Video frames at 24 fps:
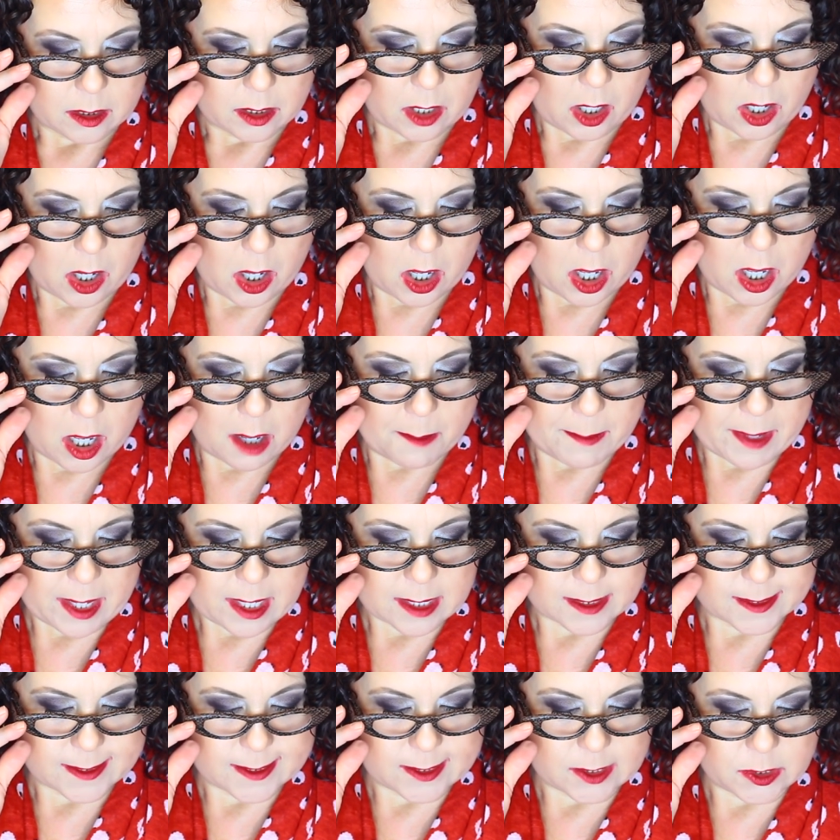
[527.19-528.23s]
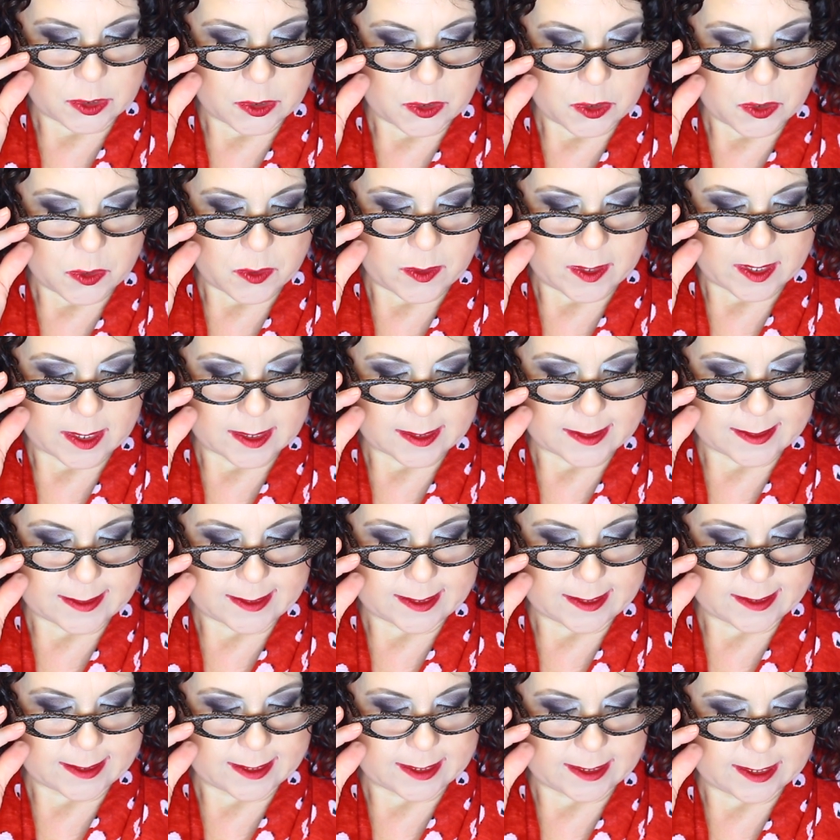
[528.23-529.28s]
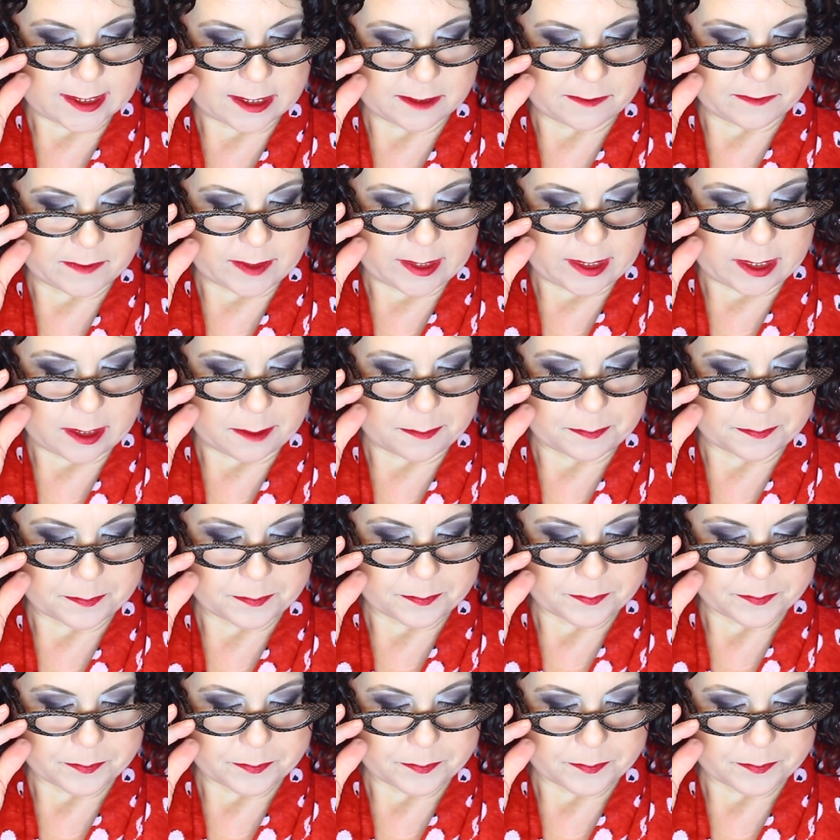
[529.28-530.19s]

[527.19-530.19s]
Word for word: calm and soothe sensitivity.